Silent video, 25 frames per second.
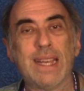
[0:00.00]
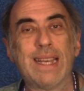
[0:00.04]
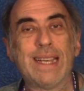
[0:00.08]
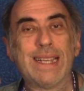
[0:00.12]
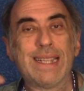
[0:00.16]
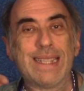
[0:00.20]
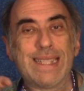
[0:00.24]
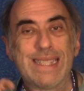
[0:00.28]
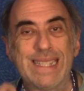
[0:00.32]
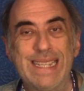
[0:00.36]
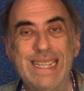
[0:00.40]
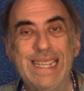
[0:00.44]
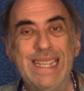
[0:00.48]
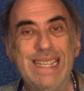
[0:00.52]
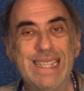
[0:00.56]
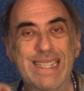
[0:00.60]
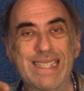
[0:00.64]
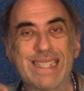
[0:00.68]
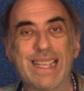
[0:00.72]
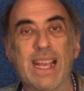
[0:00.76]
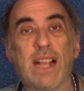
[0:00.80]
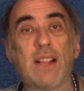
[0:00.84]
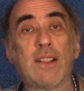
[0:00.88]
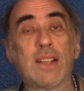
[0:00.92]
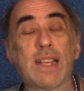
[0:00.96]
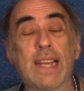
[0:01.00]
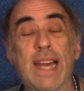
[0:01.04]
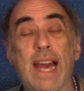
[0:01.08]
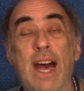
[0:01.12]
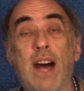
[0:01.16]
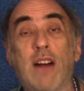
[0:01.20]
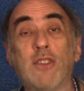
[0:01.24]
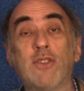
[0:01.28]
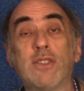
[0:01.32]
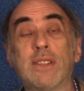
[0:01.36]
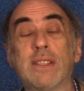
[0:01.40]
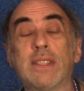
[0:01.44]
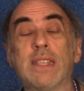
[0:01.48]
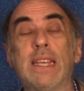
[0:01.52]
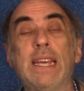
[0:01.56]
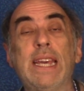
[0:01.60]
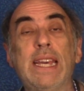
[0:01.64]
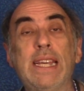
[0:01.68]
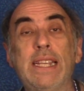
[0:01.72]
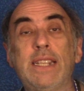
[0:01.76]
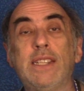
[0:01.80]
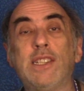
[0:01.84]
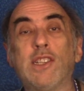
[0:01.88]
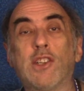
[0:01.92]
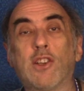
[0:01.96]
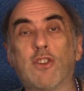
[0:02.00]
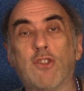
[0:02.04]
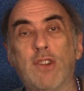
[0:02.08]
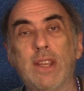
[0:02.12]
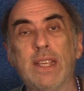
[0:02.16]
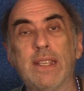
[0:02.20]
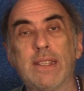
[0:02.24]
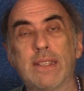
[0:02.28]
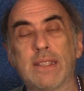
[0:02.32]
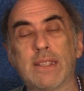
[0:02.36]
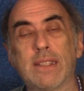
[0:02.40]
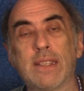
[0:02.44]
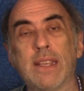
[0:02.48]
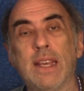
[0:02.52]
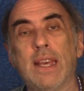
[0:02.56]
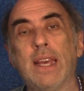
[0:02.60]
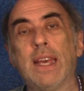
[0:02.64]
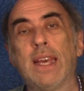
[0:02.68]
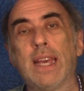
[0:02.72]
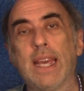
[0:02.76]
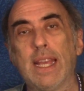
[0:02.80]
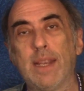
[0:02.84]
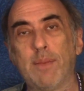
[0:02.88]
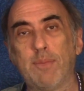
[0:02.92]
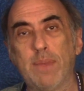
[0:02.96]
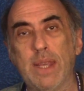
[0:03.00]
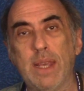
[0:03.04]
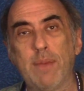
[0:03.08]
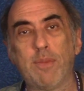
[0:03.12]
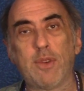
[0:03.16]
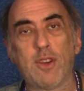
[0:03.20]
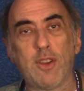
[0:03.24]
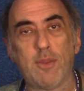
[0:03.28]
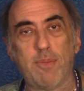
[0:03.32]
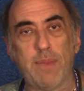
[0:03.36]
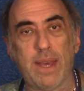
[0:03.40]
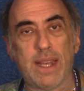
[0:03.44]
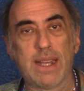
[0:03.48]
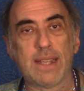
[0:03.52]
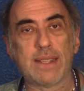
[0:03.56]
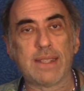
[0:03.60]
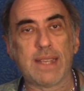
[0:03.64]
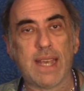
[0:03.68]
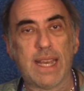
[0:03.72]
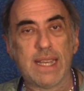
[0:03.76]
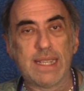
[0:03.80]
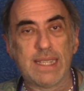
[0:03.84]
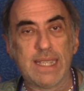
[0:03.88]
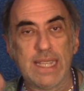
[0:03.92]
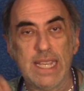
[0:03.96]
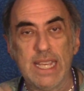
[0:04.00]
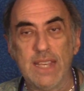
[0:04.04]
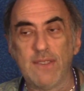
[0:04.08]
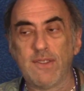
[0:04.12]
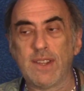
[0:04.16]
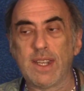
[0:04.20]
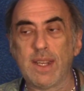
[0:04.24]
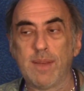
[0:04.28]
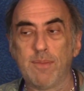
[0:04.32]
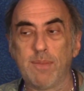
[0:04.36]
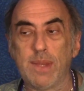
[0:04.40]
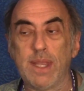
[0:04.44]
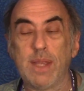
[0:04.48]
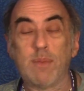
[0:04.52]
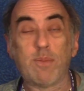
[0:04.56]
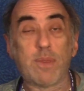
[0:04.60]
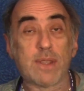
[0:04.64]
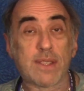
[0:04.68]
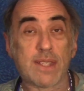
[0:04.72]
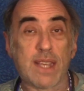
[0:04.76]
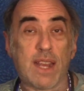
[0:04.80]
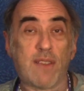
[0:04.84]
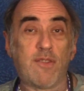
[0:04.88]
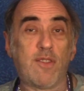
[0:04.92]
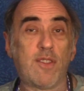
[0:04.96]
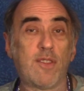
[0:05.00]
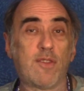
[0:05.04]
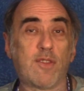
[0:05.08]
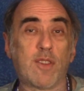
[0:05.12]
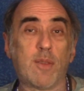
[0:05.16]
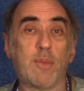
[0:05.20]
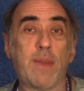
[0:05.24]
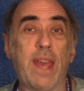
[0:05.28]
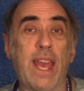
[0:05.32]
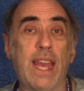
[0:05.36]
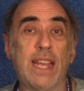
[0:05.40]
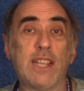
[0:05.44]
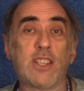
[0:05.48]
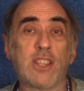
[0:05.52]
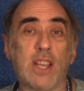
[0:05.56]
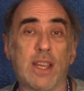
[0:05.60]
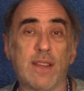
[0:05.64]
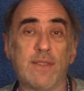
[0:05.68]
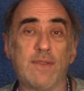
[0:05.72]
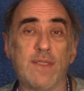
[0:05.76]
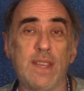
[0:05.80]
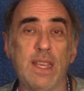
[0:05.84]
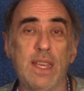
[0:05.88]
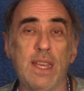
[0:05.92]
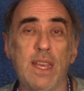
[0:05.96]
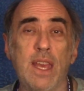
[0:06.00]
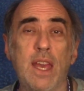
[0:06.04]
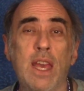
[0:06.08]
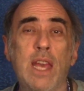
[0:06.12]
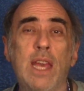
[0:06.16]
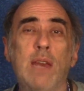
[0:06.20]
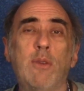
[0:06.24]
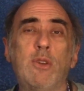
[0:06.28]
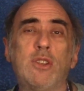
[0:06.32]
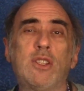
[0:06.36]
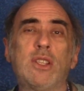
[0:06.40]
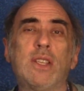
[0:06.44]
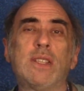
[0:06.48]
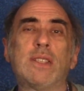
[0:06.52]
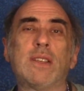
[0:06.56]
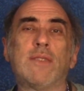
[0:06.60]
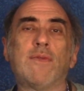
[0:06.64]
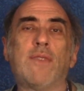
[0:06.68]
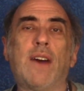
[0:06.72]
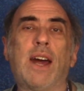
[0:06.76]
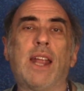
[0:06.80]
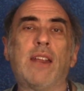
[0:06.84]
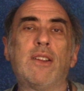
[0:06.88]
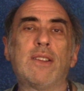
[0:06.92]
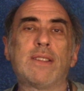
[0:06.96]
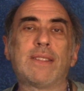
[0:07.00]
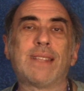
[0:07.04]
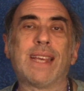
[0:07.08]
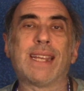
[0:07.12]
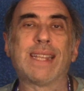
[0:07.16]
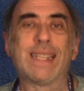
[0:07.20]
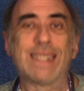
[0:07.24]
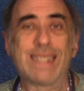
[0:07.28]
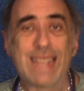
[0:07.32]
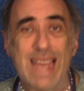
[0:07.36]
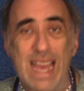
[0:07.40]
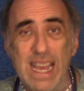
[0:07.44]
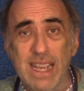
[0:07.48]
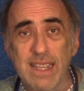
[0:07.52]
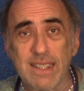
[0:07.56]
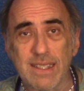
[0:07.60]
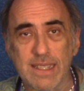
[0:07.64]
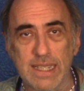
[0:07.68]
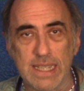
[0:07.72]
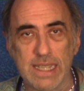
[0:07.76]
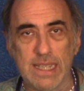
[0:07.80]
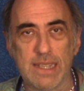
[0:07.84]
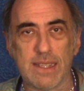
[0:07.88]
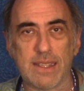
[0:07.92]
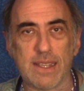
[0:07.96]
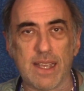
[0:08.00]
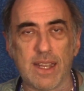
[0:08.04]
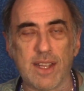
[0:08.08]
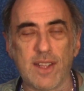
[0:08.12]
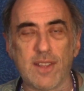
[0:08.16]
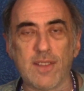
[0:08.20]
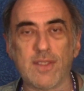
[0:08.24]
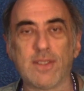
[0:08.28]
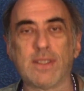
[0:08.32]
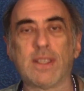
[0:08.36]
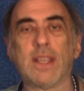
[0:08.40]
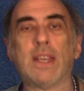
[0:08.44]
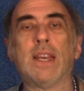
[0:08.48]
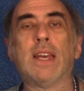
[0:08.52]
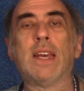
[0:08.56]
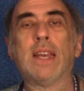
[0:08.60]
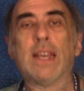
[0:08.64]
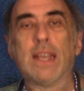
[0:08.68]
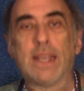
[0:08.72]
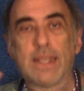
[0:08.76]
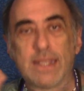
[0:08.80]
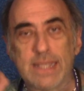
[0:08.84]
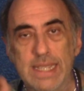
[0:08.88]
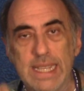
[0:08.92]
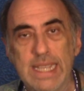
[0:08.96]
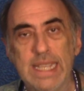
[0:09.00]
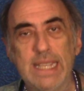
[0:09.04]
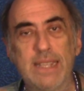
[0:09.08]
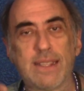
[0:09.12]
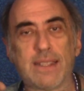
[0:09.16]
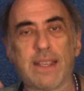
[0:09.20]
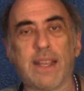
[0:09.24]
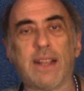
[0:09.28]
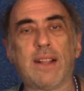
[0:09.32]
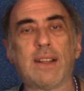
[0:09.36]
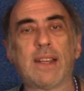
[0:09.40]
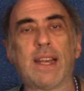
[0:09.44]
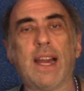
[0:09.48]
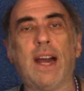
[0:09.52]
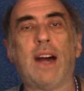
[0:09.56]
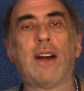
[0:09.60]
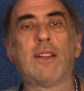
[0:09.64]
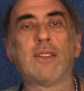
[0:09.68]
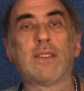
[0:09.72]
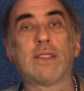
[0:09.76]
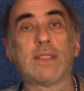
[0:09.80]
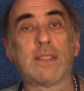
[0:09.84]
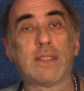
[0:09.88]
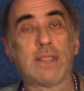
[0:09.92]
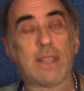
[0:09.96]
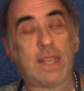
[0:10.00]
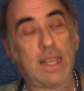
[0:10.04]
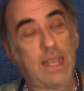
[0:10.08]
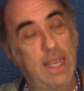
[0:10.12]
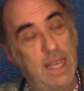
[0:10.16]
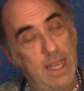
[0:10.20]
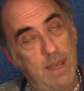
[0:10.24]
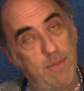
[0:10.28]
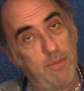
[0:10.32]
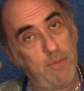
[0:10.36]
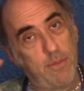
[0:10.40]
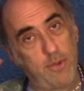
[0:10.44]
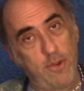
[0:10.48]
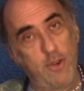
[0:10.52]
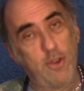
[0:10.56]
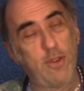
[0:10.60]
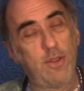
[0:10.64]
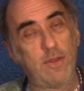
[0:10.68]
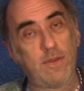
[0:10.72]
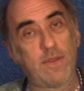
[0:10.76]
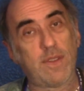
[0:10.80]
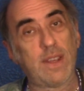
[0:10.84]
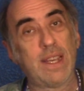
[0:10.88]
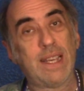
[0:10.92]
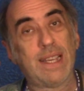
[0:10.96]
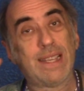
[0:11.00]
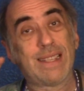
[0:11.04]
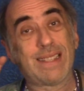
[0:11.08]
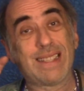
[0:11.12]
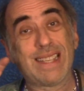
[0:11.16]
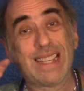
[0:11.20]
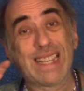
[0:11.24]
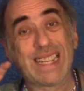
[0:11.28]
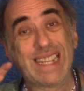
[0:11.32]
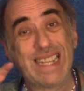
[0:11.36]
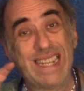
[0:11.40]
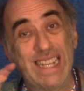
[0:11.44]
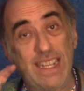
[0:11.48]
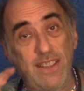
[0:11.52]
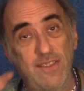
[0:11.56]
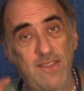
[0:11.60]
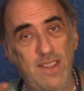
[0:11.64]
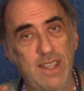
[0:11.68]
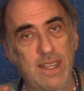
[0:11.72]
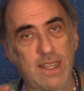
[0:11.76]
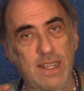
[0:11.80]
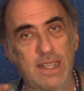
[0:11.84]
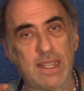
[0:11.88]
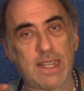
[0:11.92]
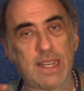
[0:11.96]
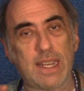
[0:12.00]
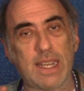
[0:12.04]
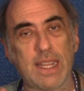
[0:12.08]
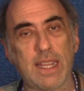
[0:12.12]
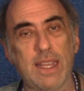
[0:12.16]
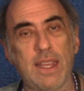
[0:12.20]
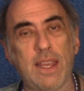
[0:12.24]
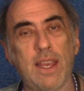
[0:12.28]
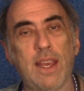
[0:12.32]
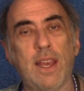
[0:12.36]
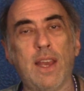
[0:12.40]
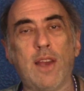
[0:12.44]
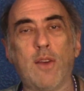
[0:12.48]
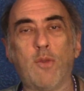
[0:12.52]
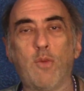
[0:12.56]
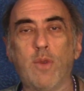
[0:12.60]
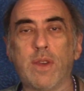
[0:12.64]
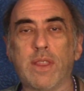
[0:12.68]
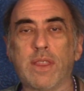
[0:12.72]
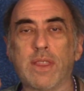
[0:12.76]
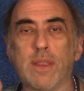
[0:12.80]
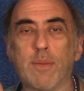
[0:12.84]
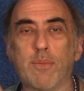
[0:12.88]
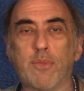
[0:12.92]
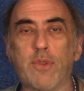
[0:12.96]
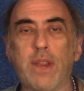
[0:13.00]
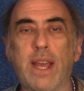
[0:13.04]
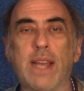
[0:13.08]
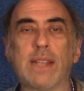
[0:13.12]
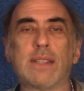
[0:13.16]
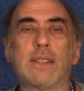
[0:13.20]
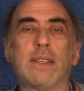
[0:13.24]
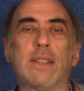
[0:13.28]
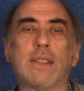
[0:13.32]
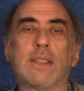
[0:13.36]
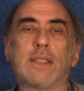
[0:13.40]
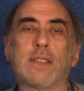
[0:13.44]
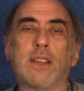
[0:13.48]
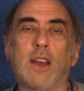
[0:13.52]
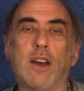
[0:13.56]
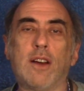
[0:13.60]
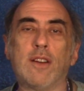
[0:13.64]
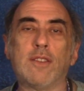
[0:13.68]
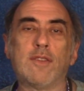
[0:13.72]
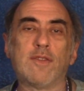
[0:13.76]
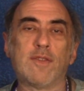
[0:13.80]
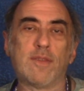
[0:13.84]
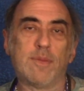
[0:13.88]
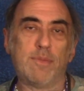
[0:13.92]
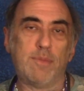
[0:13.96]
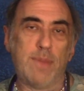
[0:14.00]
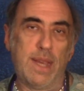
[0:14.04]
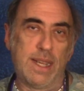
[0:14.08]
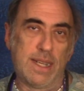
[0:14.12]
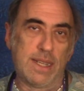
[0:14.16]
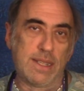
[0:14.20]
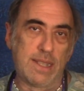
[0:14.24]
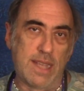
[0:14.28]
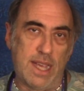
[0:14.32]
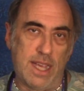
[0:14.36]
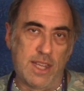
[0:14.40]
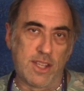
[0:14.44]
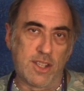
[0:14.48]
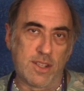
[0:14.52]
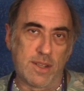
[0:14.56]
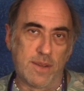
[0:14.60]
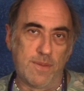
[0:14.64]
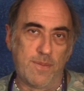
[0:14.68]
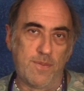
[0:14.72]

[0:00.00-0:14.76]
T cell counts increase in people who meditate, even in people suffering from HIV, which is a virus that attacks T cells. T cell counts improve significantly with the practice of meditation.